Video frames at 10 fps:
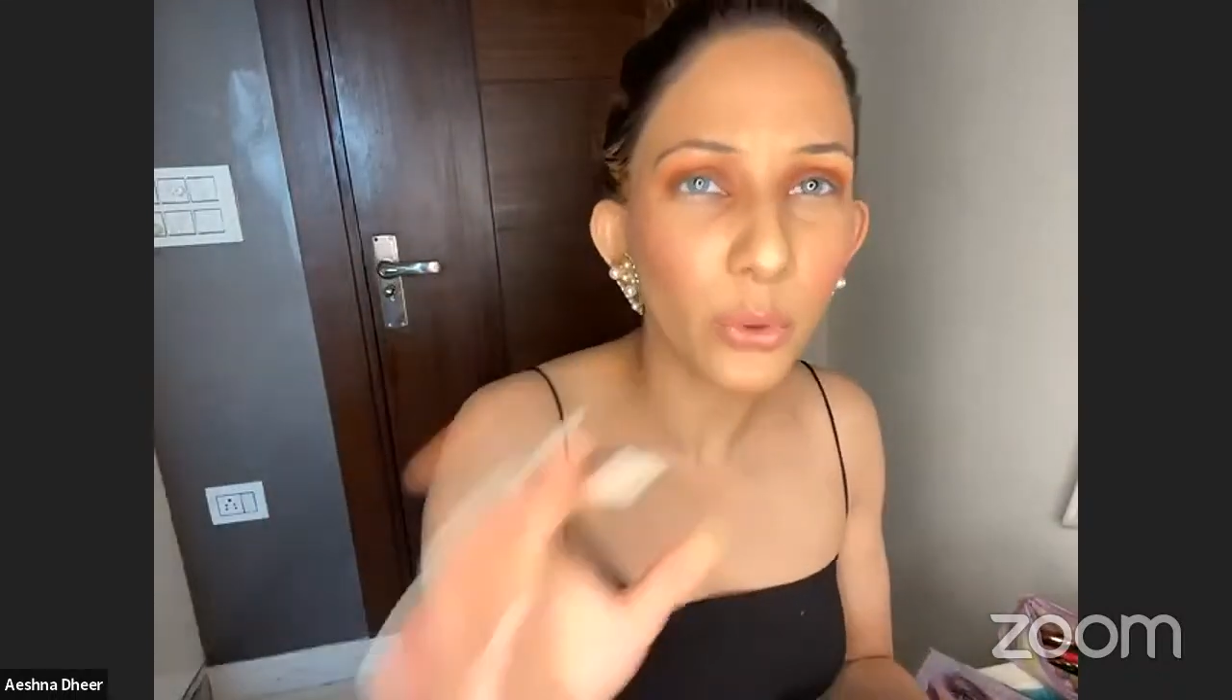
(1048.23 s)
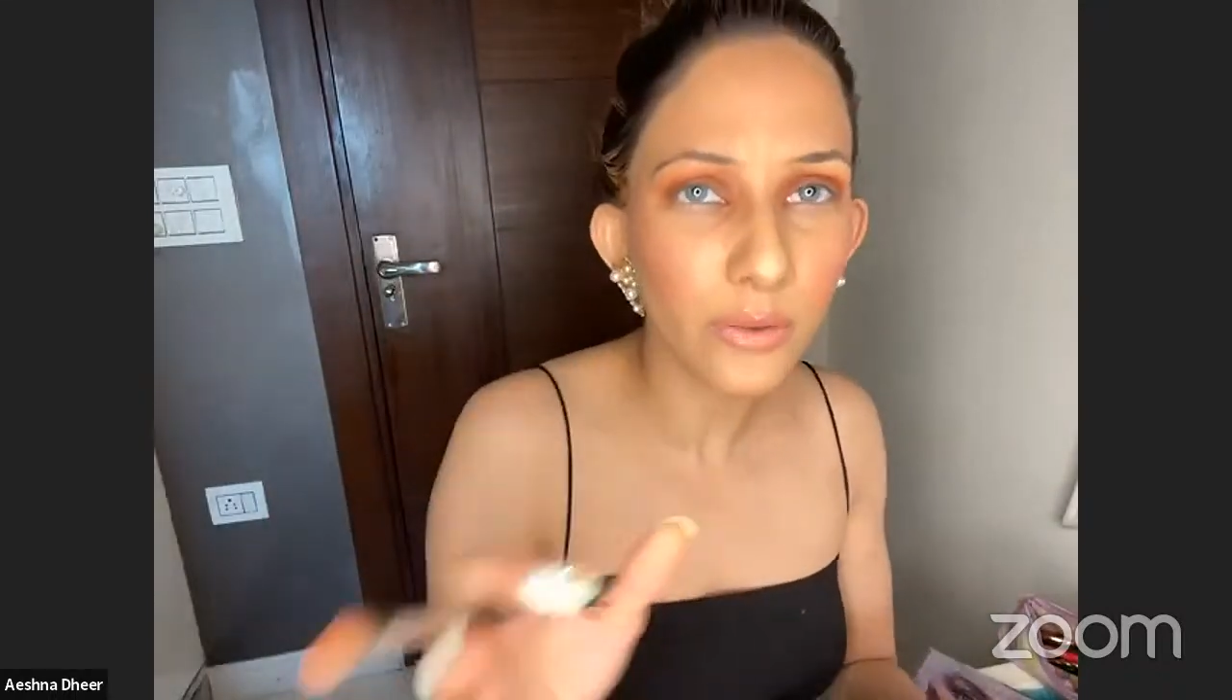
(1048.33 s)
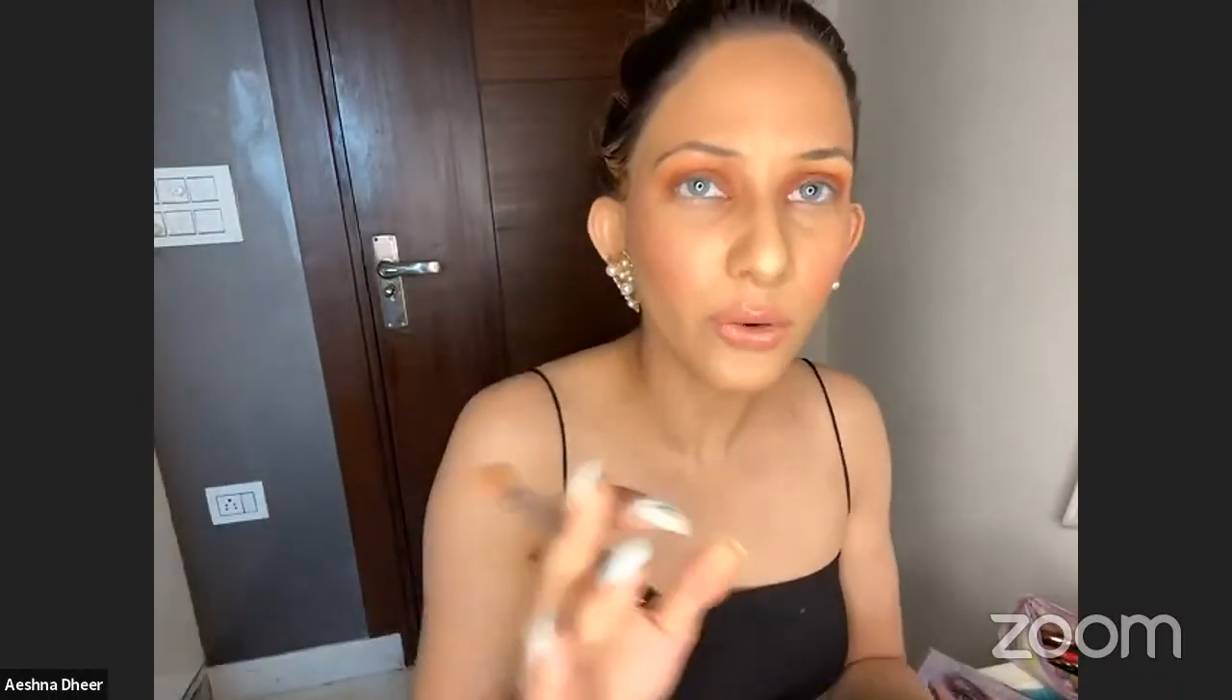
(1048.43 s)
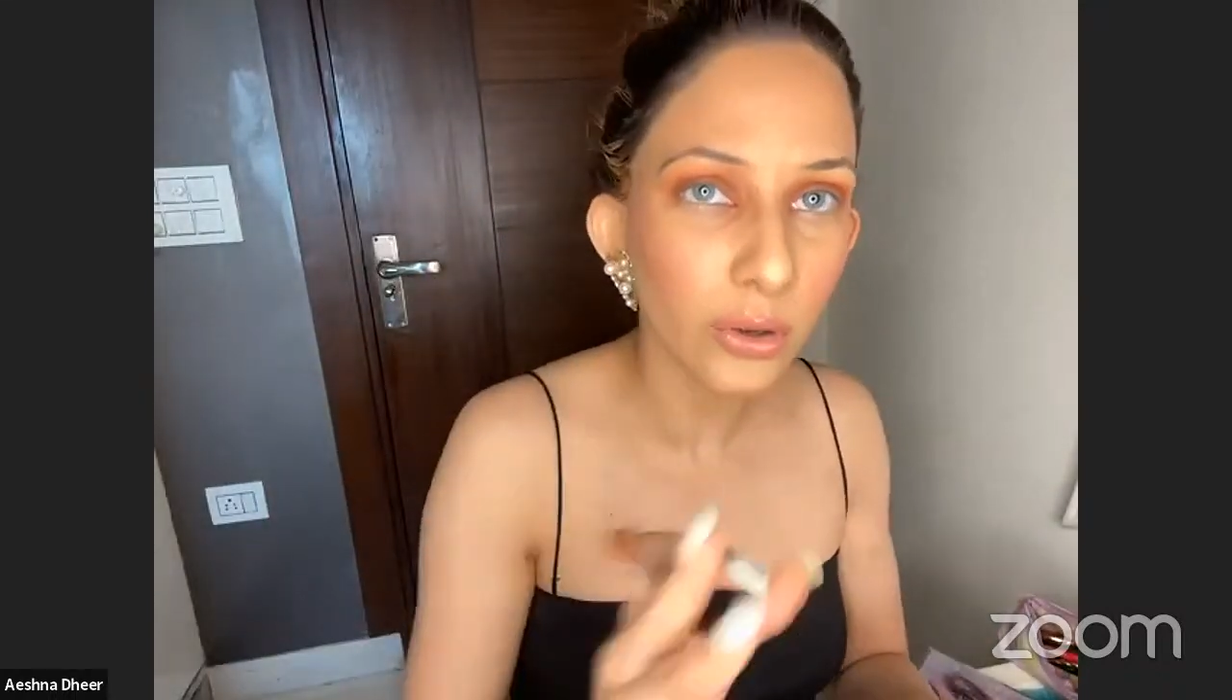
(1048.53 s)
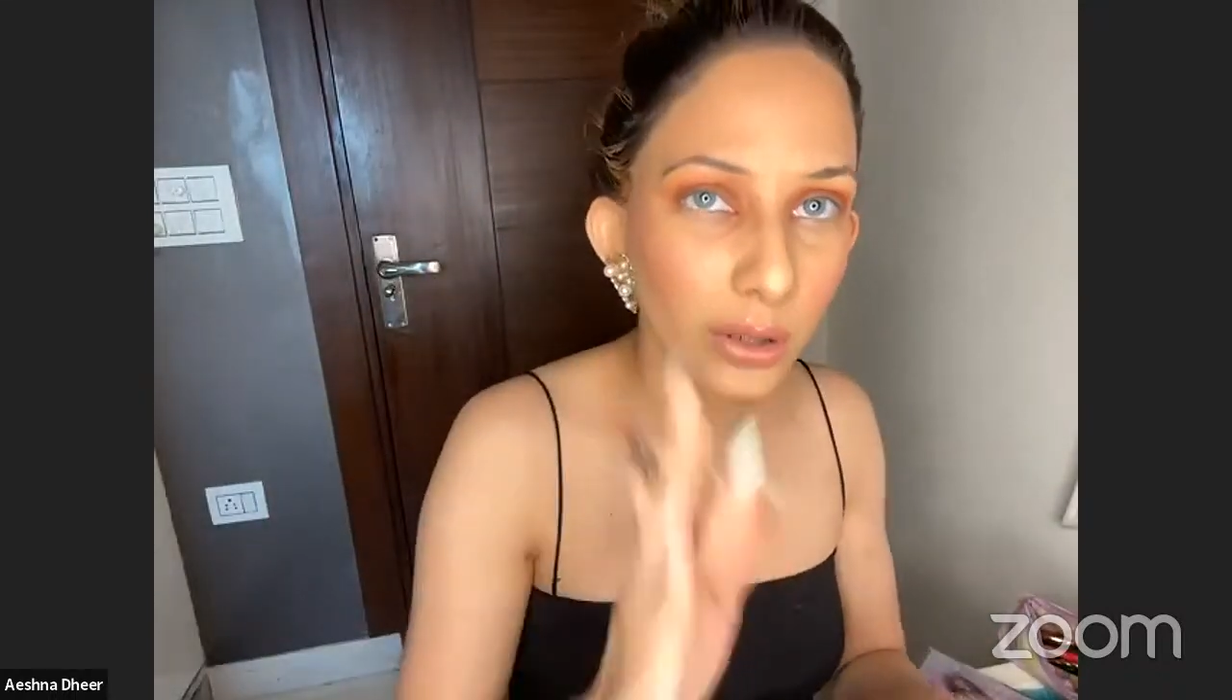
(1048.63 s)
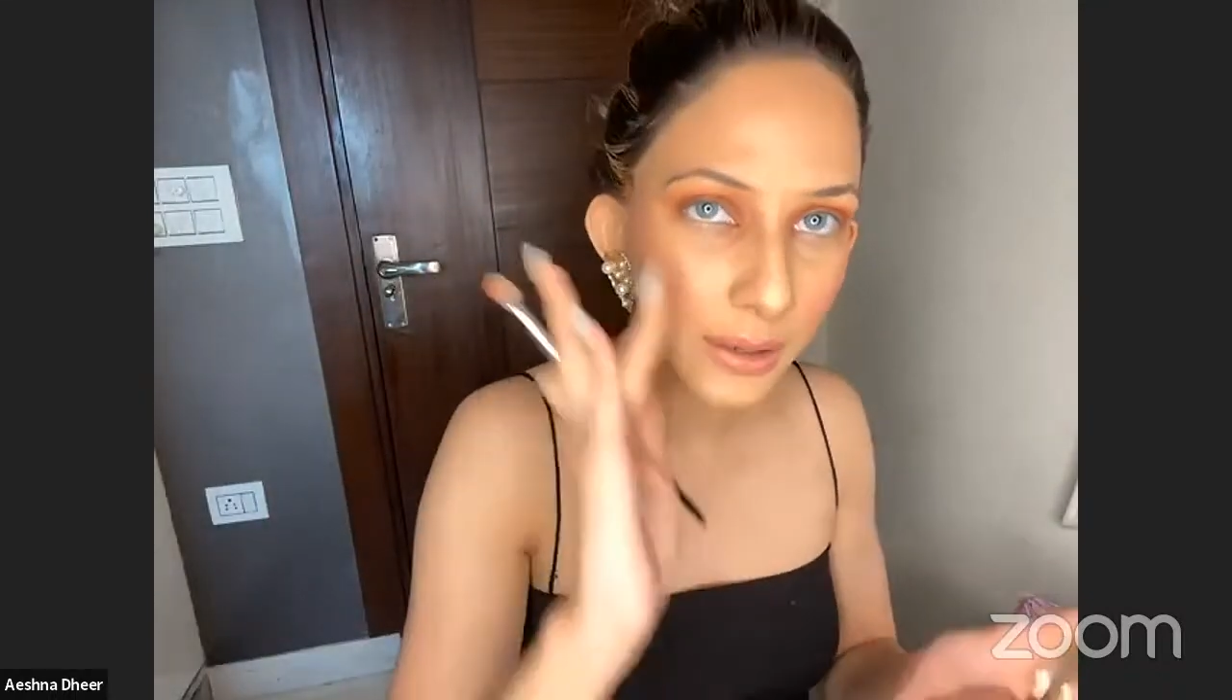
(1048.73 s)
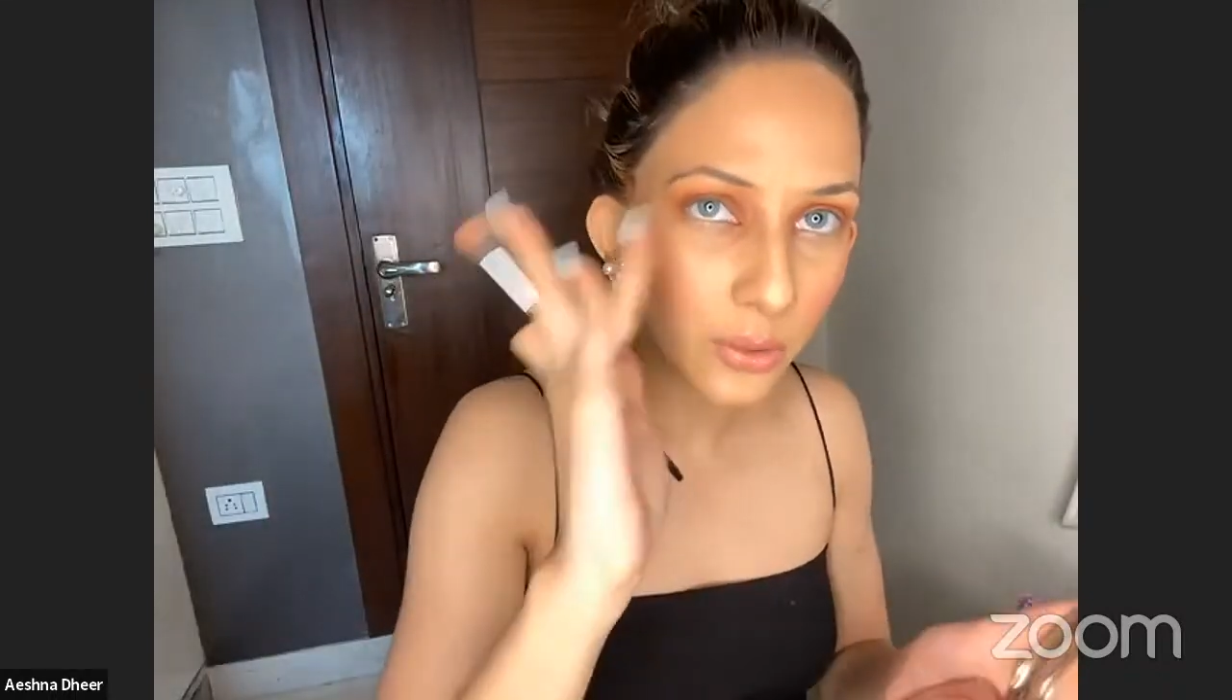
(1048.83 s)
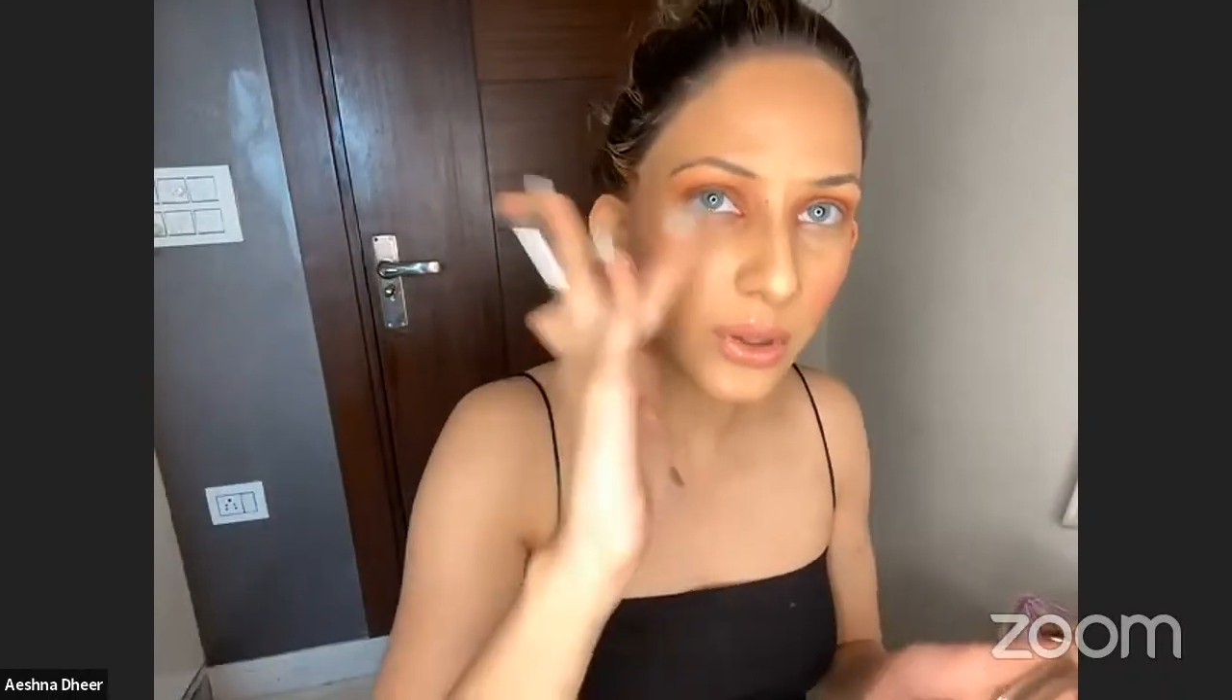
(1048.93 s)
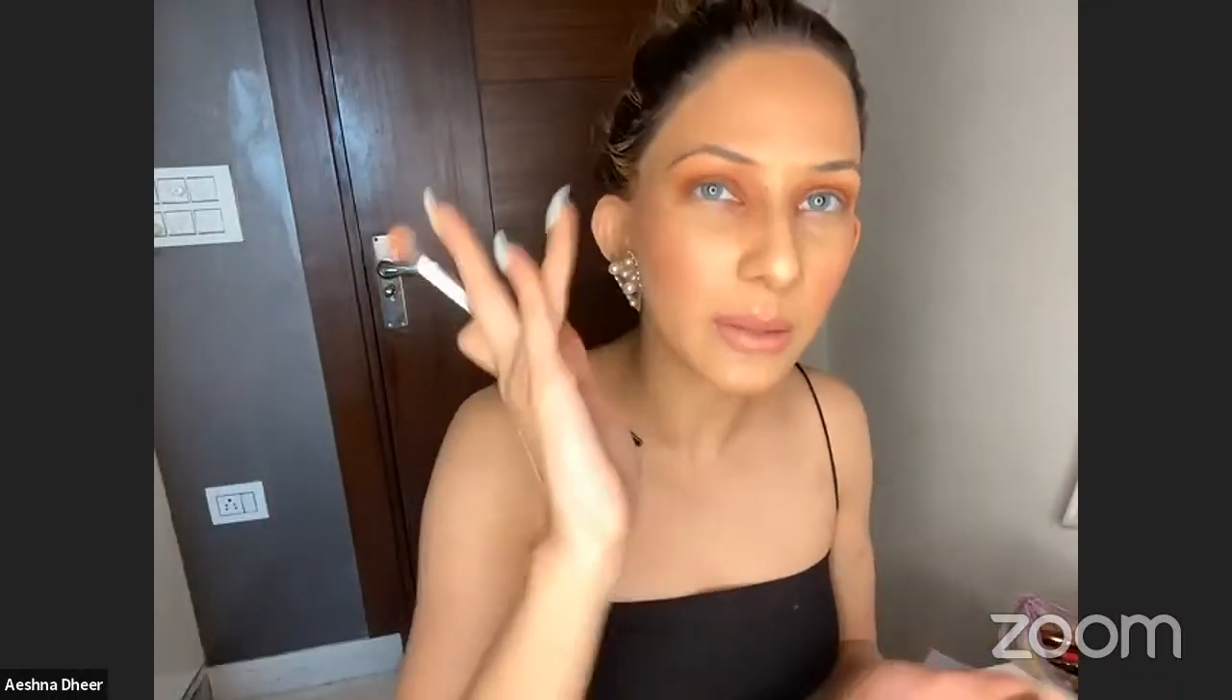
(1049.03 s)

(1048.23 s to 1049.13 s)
going for a night out,